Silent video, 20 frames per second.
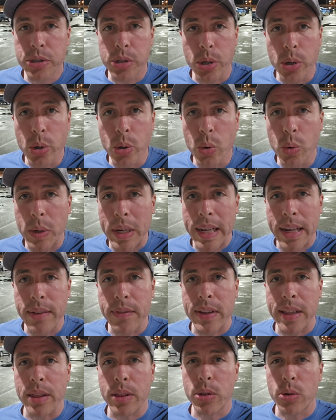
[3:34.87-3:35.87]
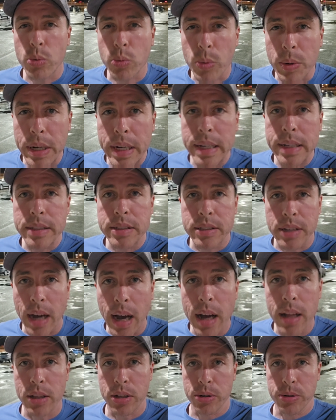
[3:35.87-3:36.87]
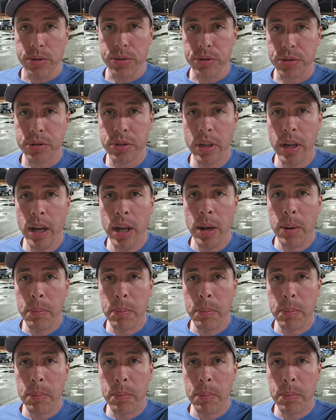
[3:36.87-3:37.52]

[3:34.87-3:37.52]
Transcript: $2, even $3